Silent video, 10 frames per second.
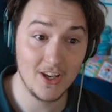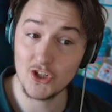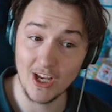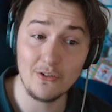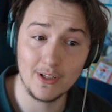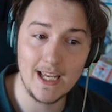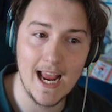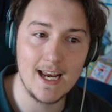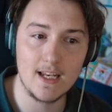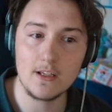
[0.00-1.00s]
Generally,
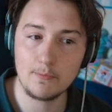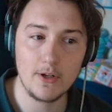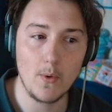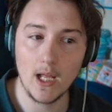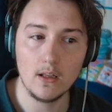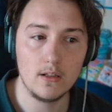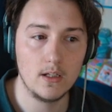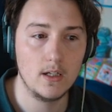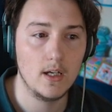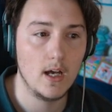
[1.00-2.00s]
it does pretty well.
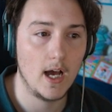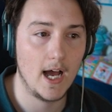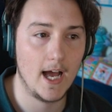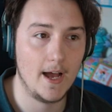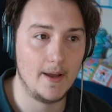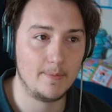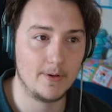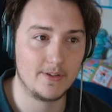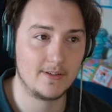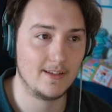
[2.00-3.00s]
It
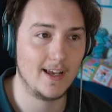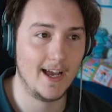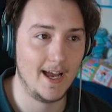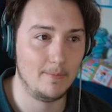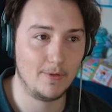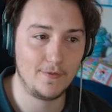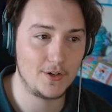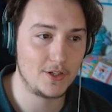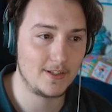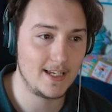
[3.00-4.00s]
puts
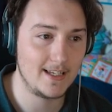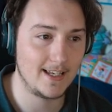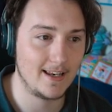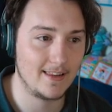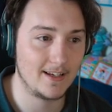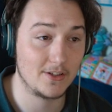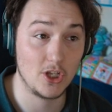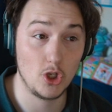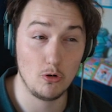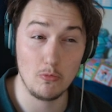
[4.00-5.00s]
proficiencies in things
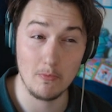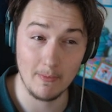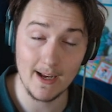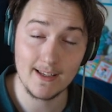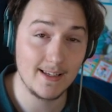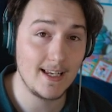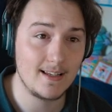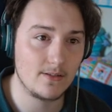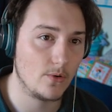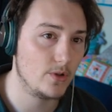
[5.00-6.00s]
that you might need,
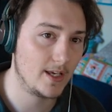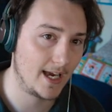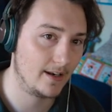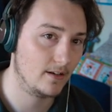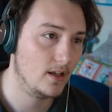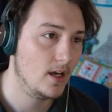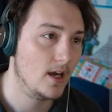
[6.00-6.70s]
so you can